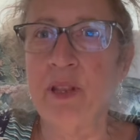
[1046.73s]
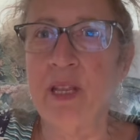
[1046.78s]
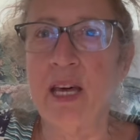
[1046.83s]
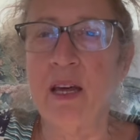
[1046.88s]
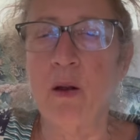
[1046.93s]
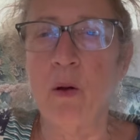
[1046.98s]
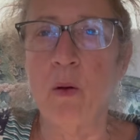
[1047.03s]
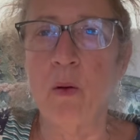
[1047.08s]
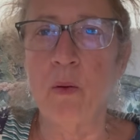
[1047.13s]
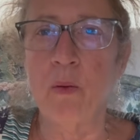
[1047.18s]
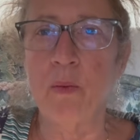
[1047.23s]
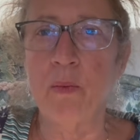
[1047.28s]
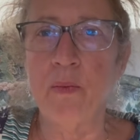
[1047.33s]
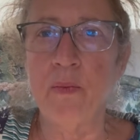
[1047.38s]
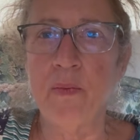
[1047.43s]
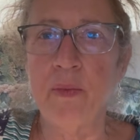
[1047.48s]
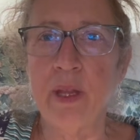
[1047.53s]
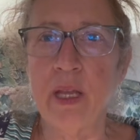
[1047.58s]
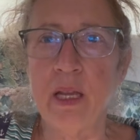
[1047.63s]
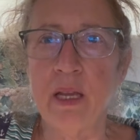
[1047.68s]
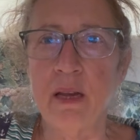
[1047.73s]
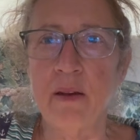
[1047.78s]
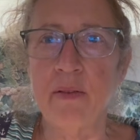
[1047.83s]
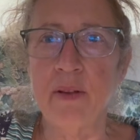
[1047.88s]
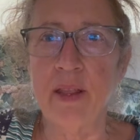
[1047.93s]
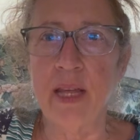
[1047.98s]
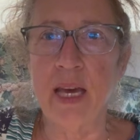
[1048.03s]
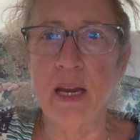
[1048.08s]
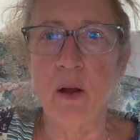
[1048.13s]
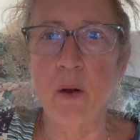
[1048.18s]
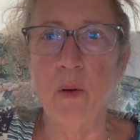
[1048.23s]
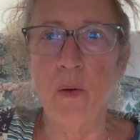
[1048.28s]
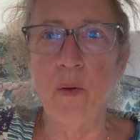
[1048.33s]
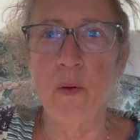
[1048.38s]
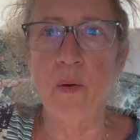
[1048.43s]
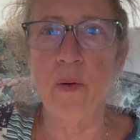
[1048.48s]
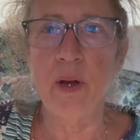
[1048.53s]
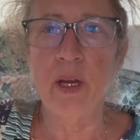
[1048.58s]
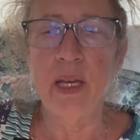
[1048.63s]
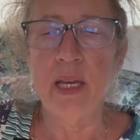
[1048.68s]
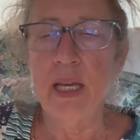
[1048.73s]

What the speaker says: that hole and cover that hole.